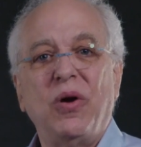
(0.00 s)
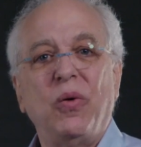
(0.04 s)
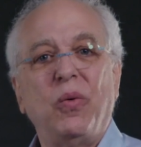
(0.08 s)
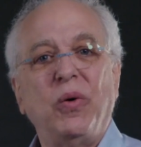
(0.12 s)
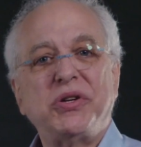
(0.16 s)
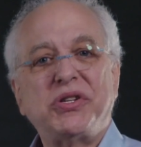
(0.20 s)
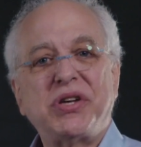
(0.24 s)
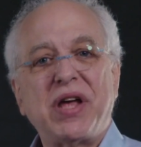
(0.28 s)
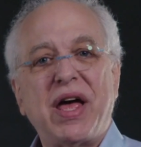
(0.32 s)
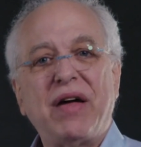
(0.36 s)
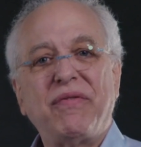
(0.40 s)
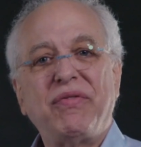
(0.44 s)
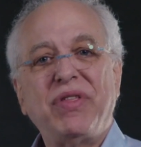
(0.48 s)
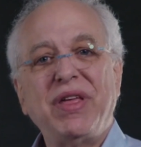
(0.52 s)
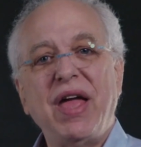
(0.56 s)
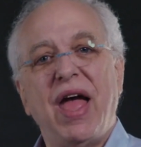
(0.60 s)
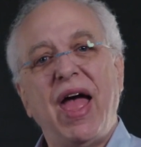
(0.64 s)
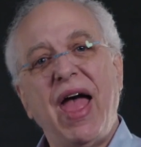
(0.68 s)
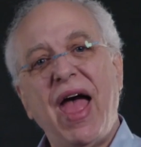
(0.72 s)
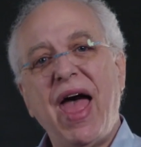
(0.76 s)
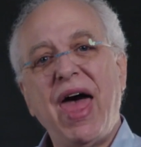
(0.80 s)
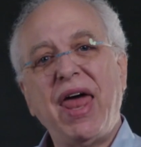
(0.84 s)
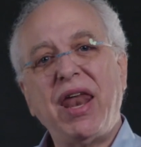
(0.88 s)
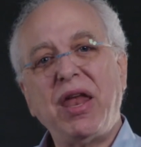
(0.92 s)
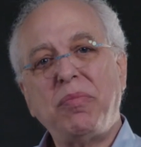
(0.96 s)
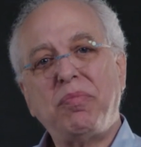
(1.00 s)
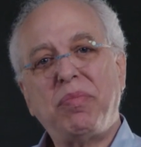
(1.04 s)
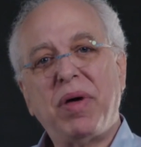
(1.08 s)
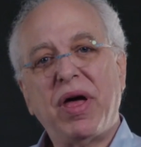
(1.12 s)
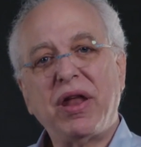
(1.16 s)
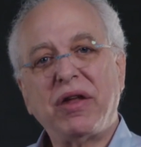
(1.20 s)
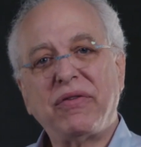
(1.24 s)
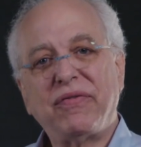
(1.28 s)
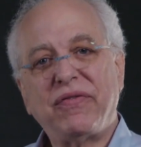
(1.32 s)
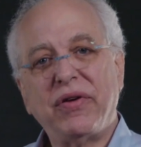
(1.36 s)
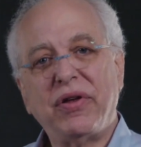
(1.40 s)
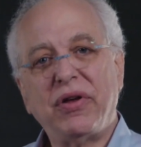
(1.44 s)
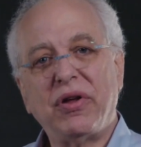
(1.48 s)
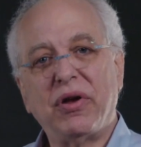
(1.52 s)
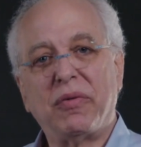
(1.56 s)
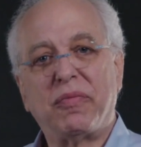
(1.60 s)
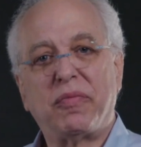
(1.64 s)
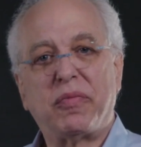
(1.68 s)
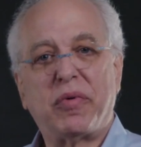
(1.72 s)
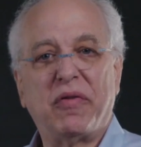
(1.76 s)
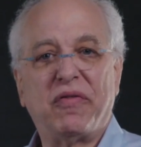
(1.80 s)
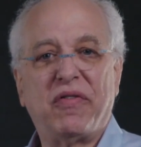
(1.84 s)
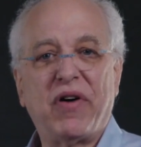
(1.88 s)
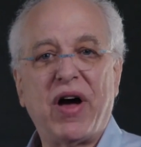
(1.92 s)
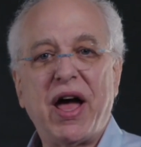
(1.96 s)
which have the added benefit
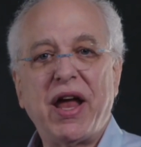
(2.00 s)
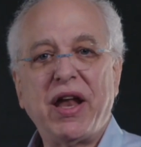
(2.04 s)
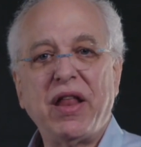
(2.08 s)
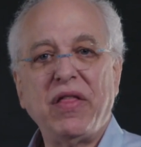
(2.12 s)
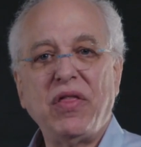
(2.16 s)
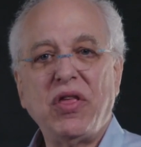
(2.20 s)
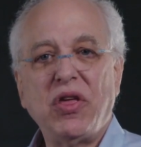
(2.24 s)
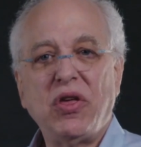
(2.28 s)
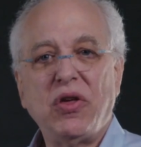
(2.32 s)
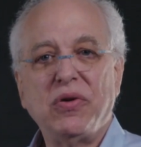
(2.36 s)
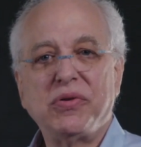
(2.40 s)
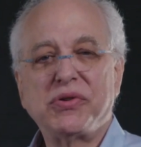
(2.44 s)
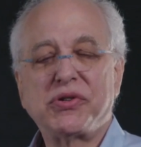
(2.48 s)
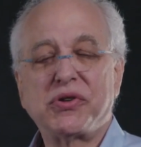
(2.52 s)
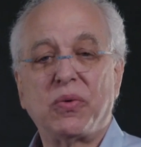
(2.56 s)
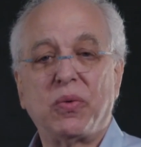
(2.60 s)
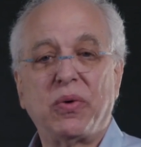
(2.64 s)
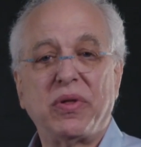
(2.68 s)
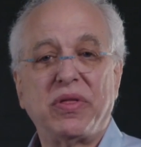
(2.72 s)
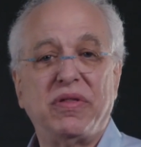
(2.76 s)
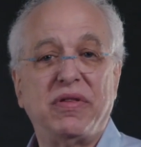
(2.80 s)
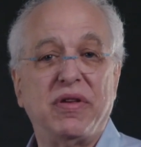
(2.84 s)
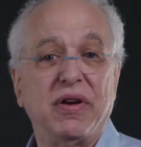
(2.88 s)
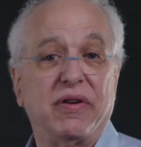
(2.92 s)
of providing the user with